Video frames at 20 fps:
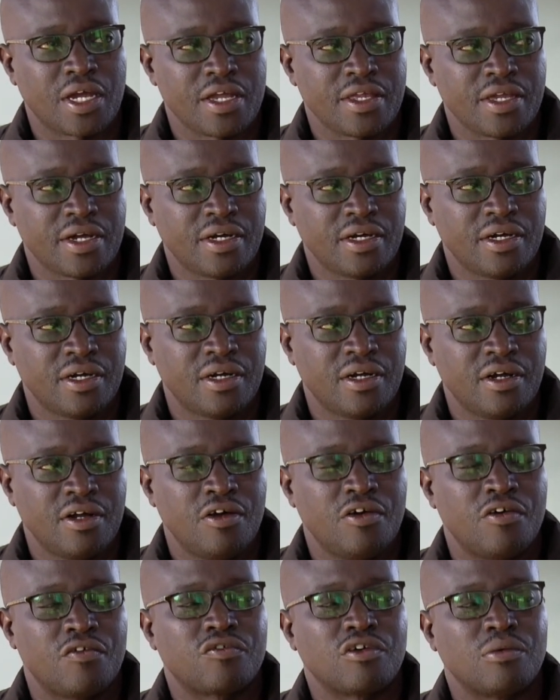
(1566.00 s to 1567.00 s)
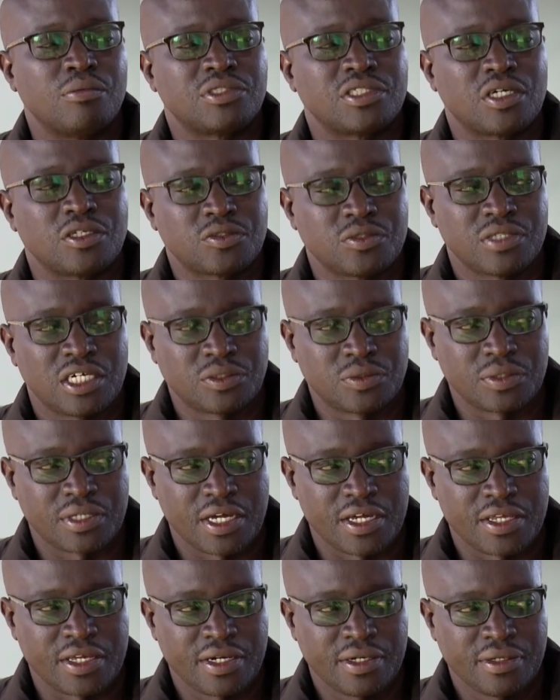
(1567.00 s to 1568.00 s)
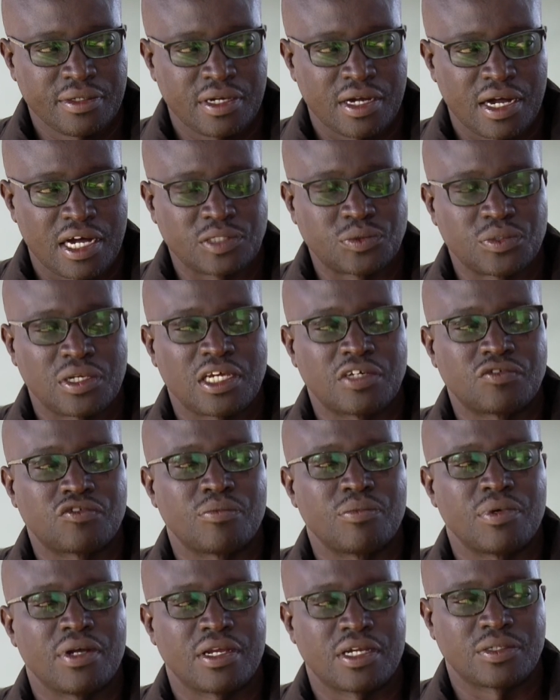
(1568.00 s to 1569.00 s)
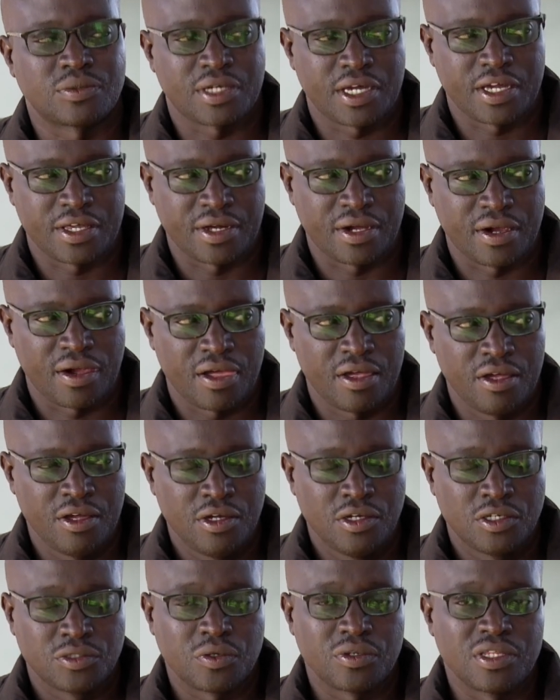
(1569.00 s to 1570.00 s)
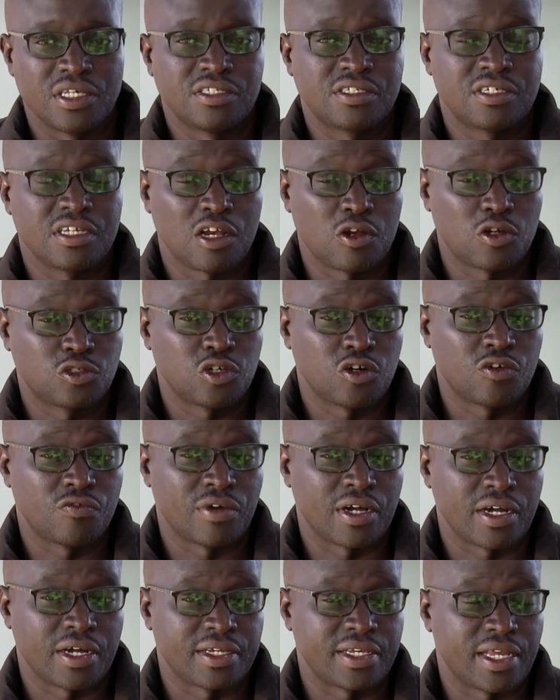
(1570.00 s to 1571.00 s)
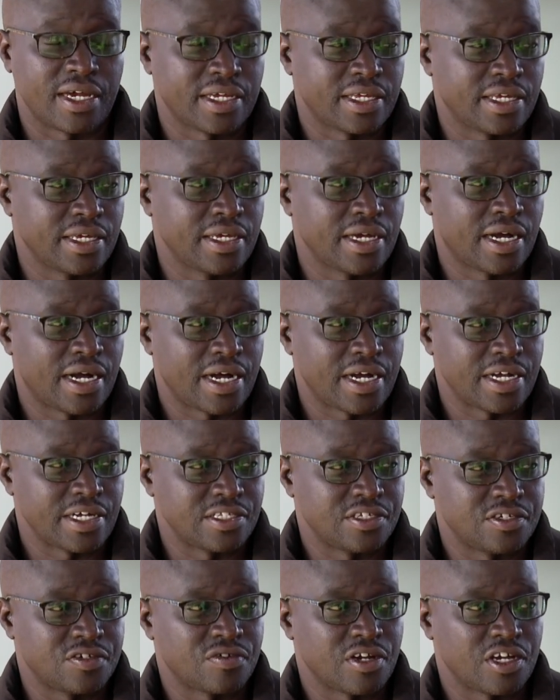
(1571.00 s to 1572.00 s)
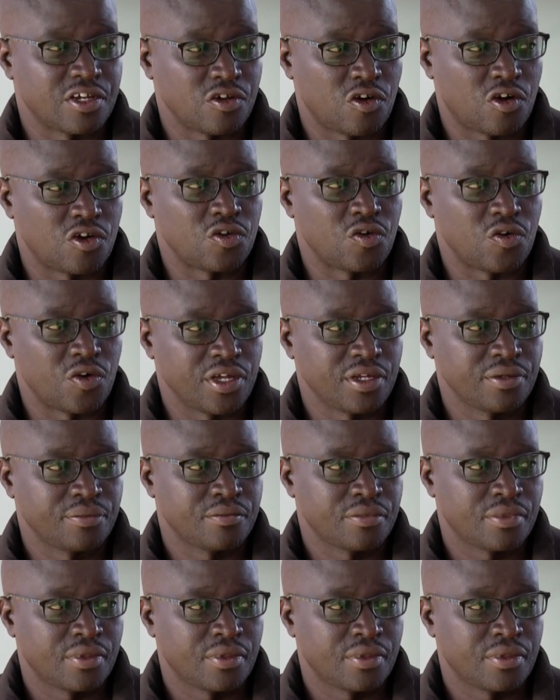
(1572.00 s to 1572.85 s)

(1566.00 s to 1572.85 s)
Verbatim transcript: Kenya, from South Sudan to Kenya, as well as from Uganda to Kenya. So there's still a lot of donkey hides trade ongoing,